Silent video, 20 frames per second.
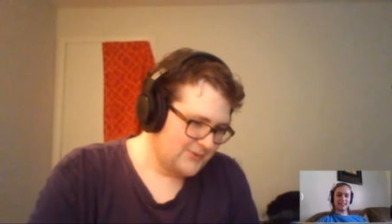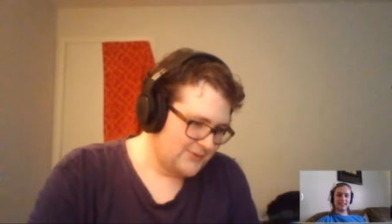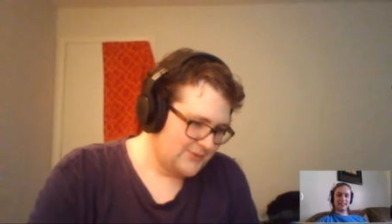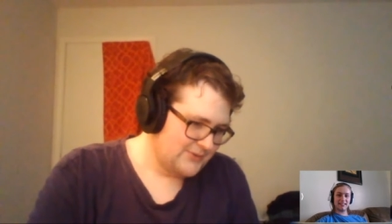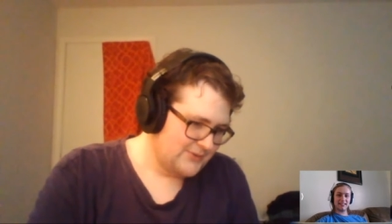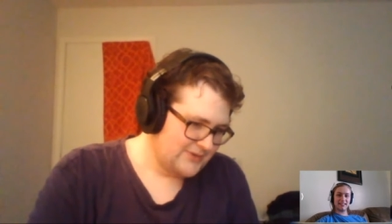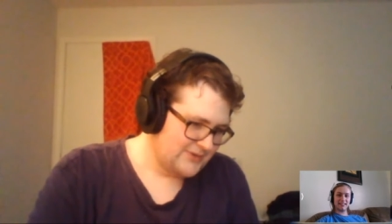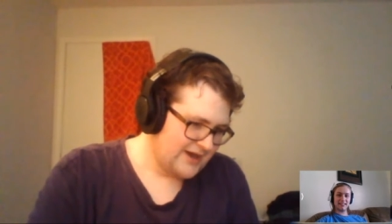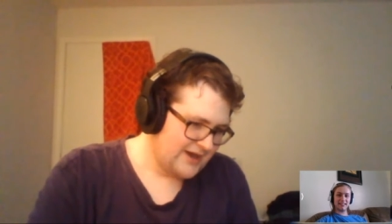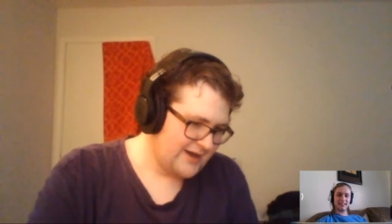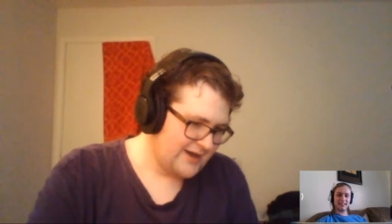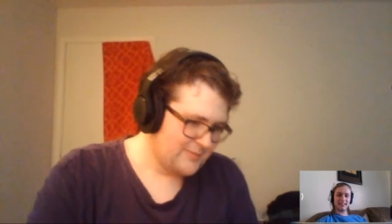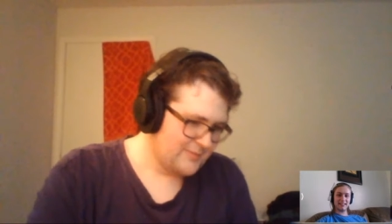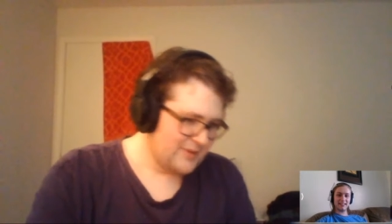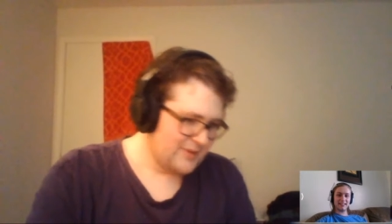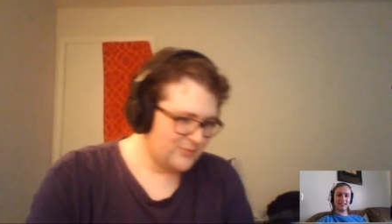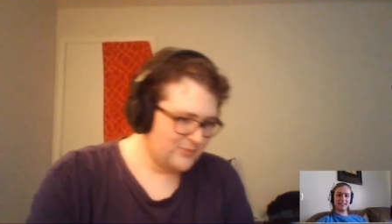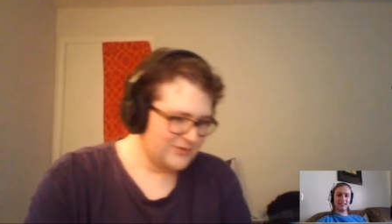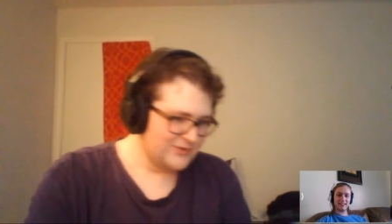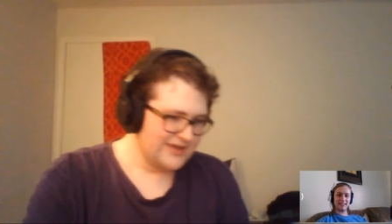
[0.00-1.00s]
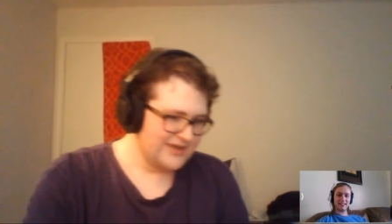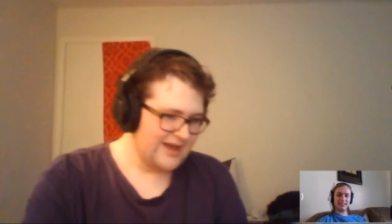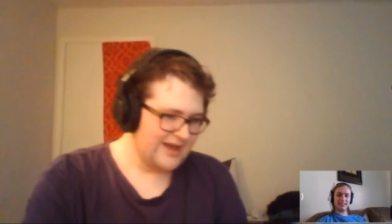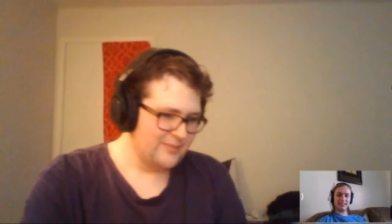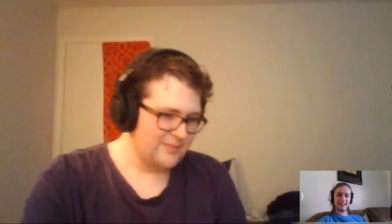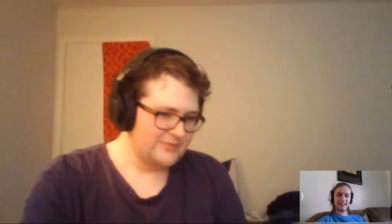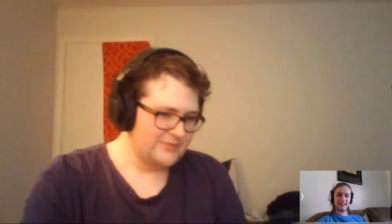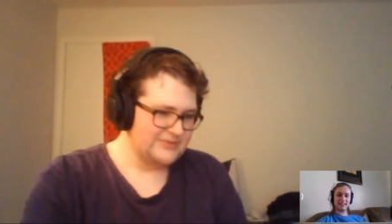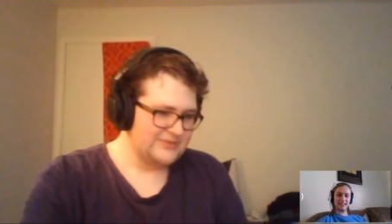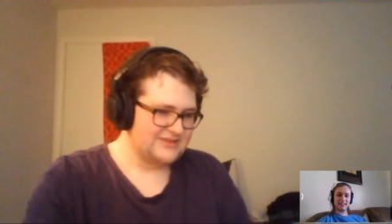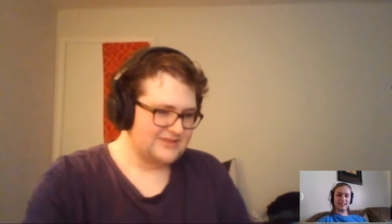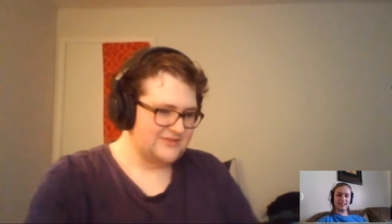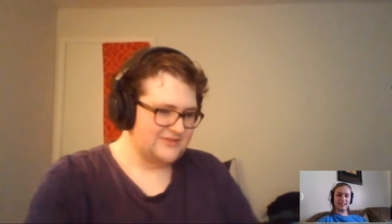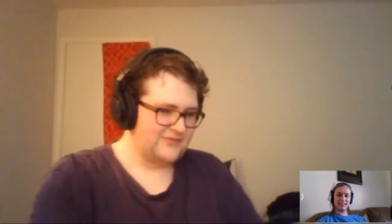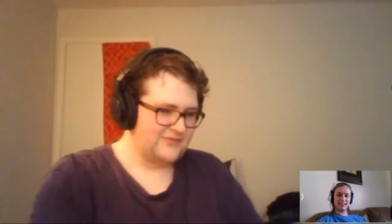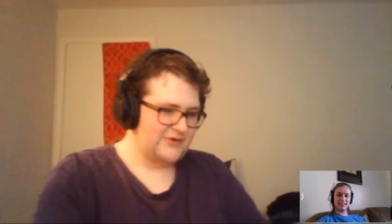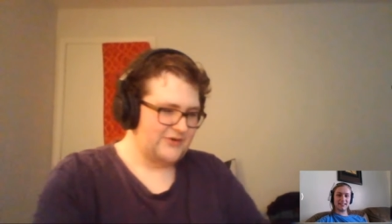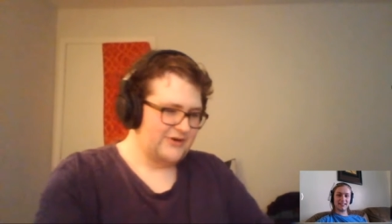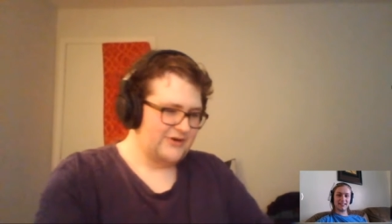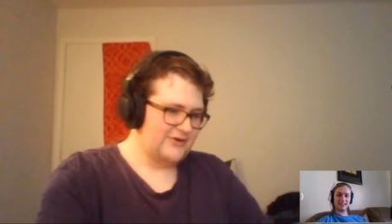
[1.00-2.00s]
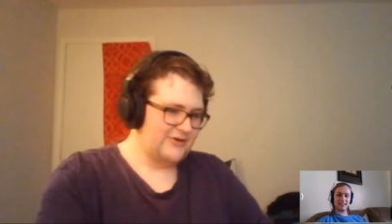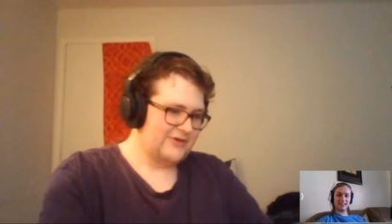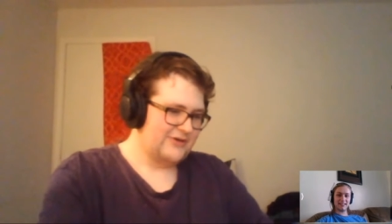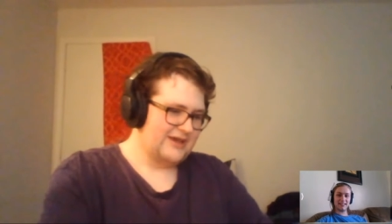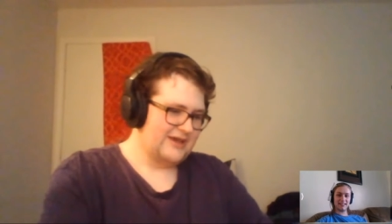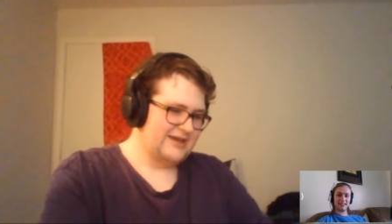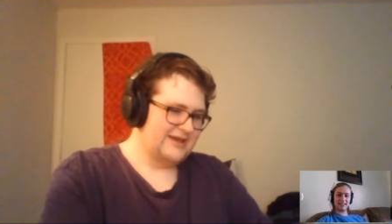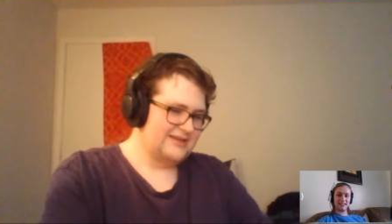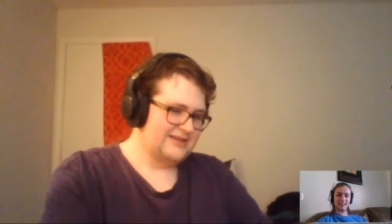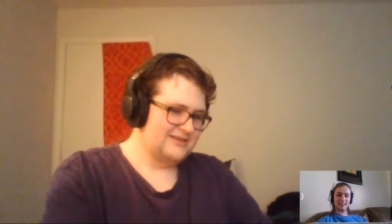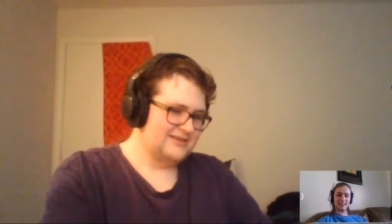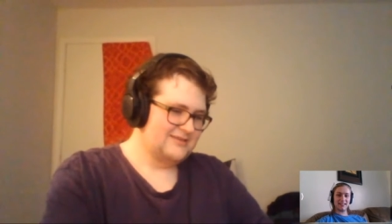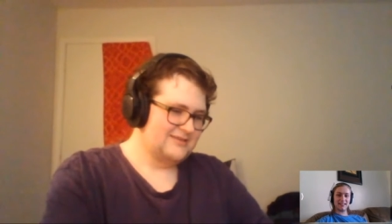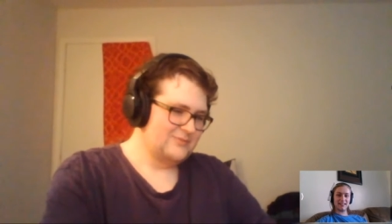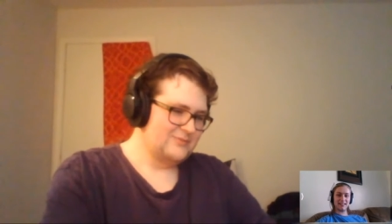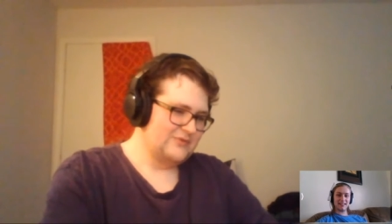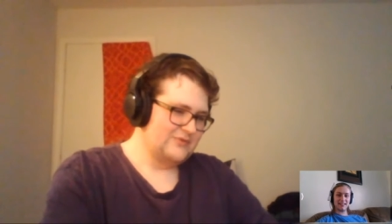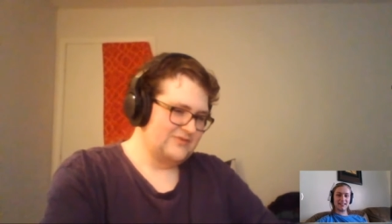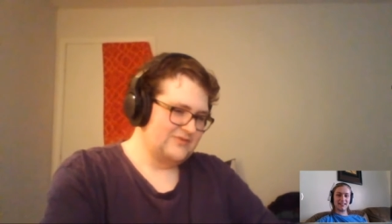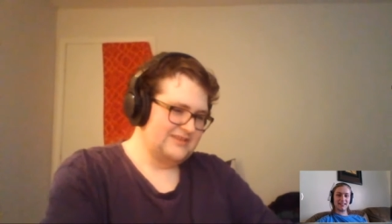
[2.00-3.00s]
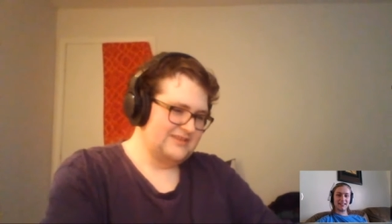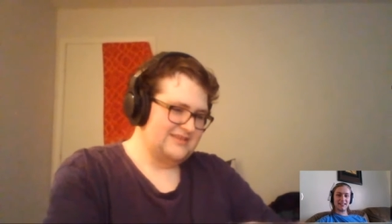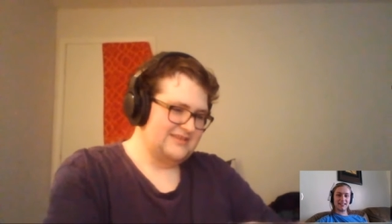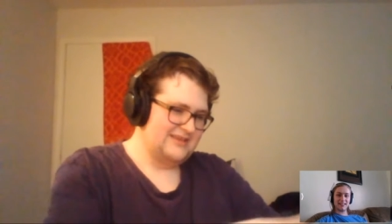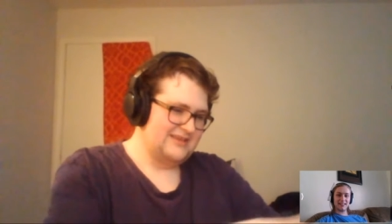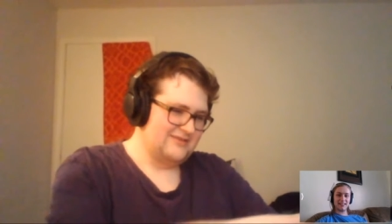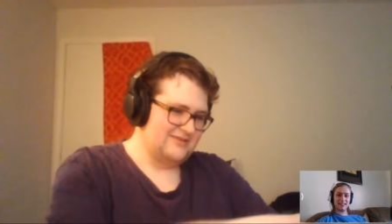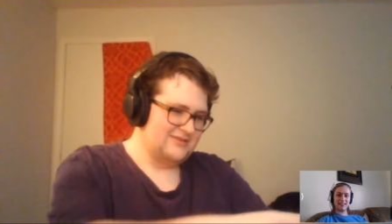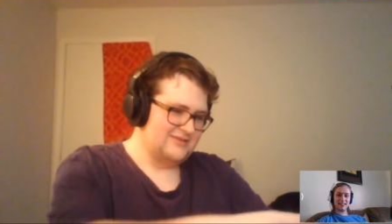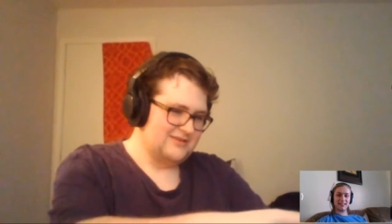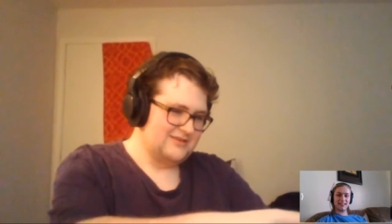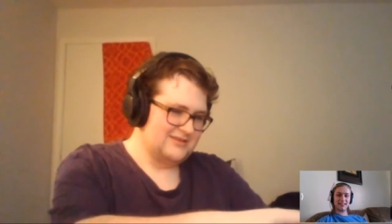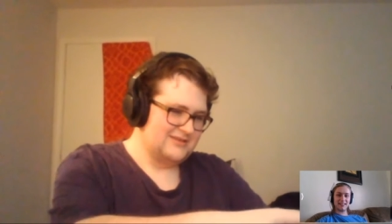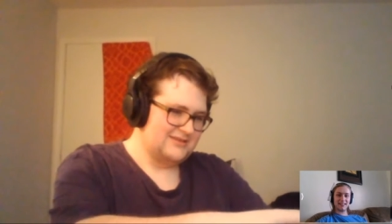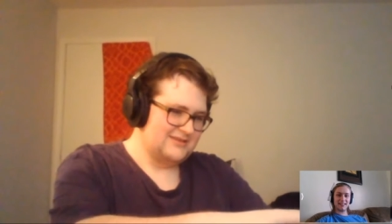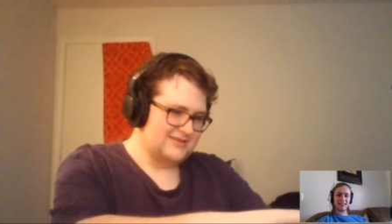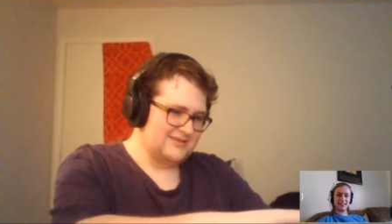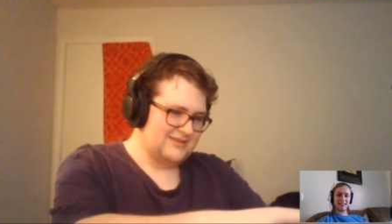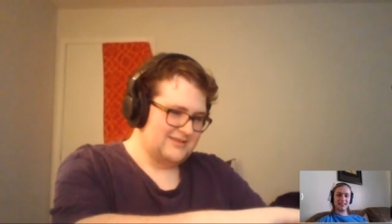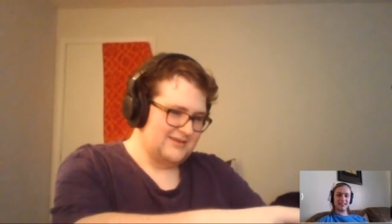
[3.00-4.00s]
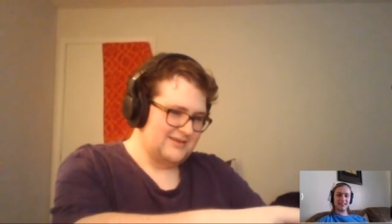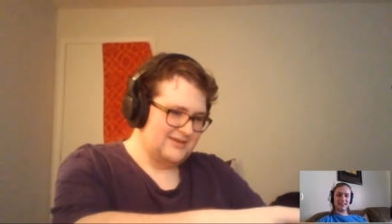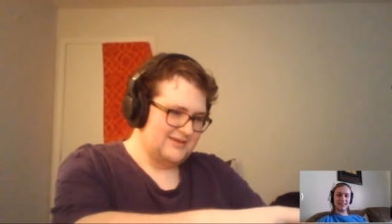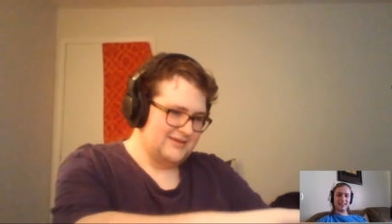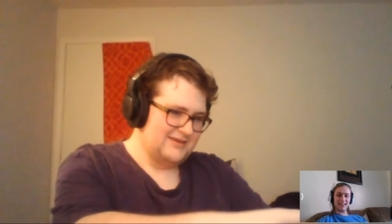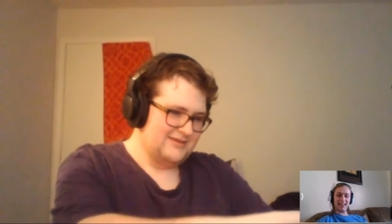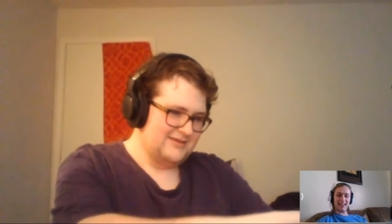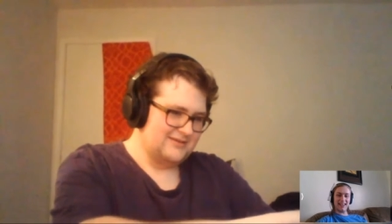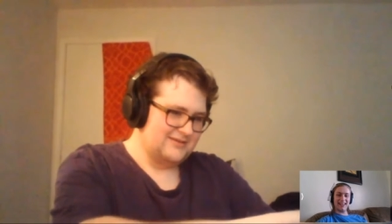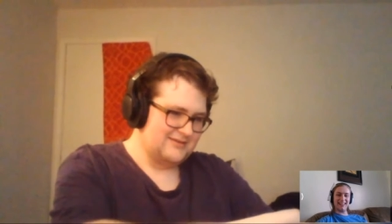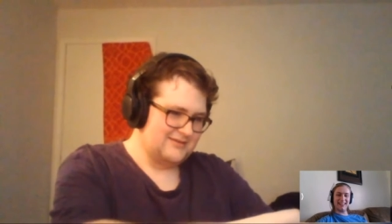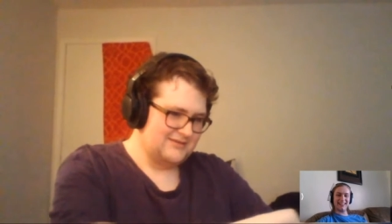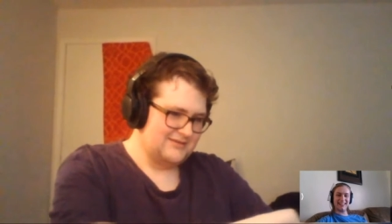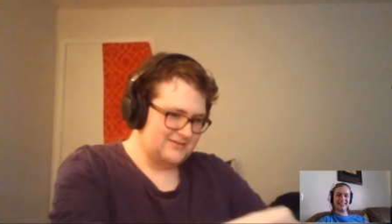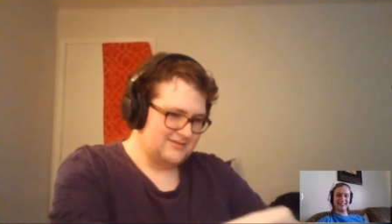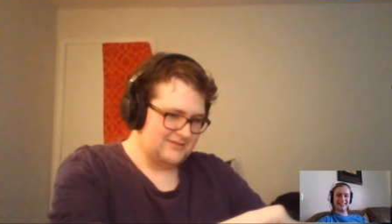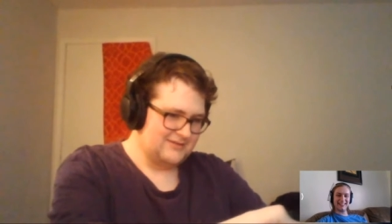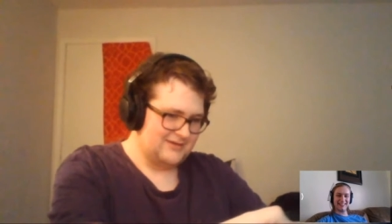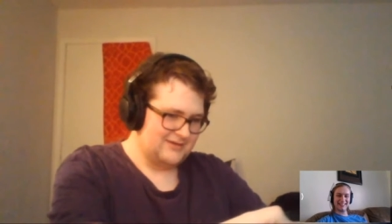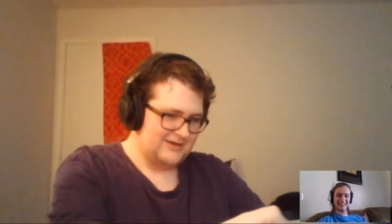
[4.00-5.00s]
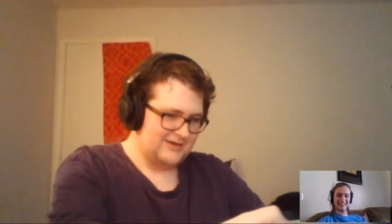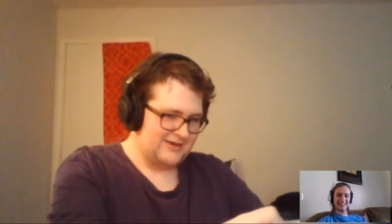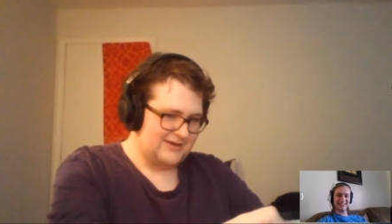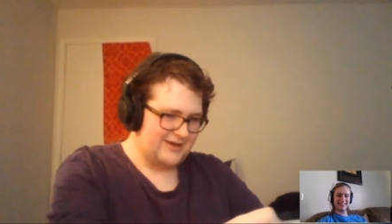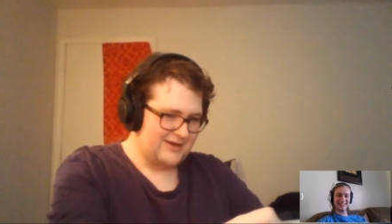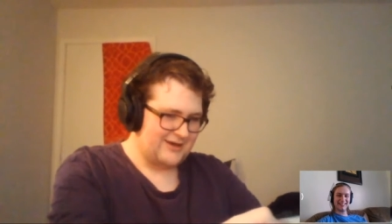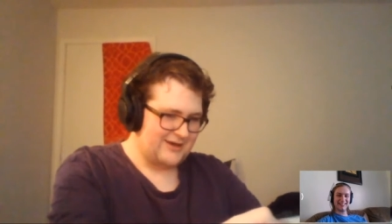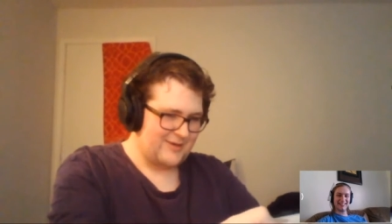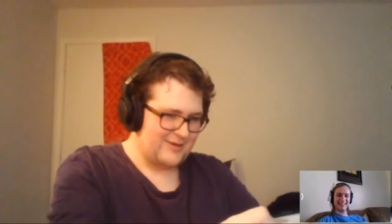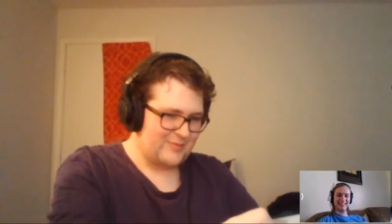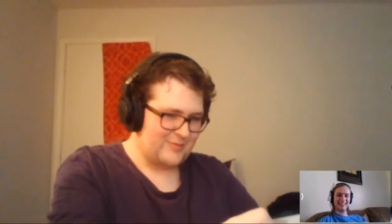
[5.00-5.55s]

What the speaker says: Yeah, I'm pretty happy with this so far. Okay, I need to move this down the list a couple